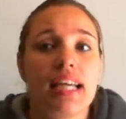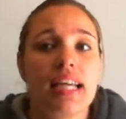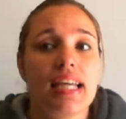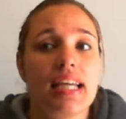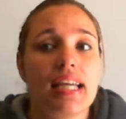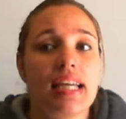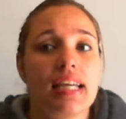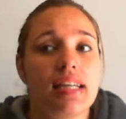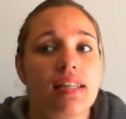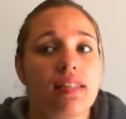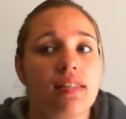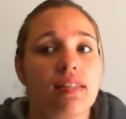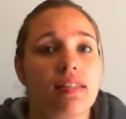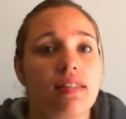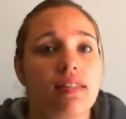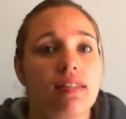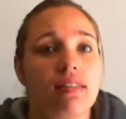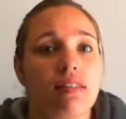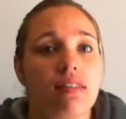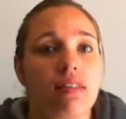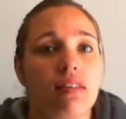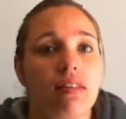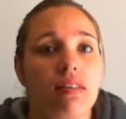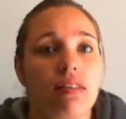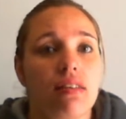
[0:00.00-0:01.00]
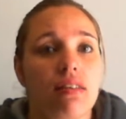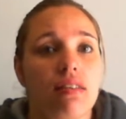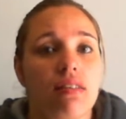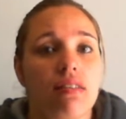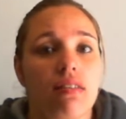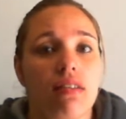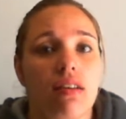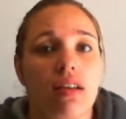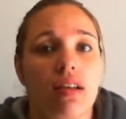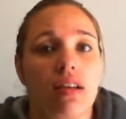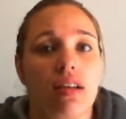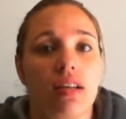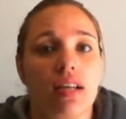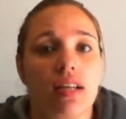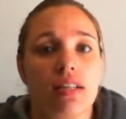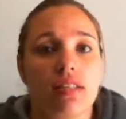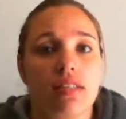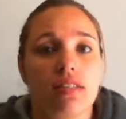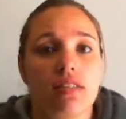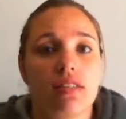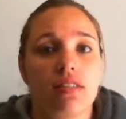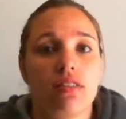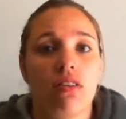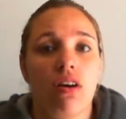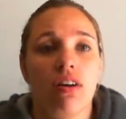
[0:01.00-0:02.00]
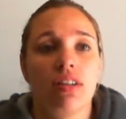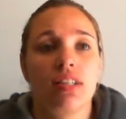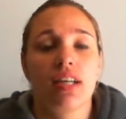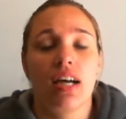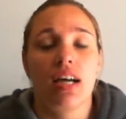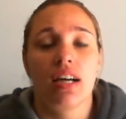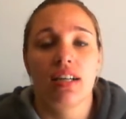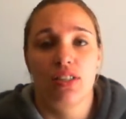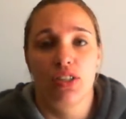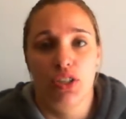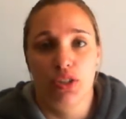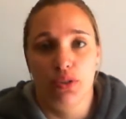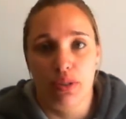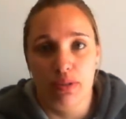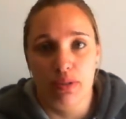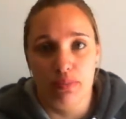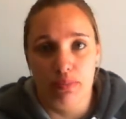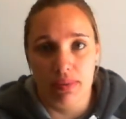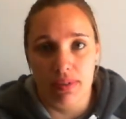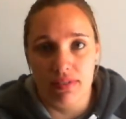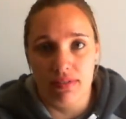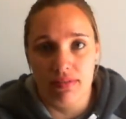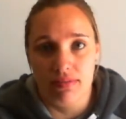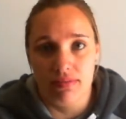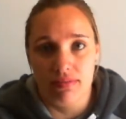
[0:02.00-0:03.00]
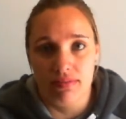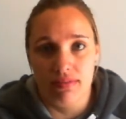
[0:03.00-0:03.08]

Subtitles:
it's not undoable.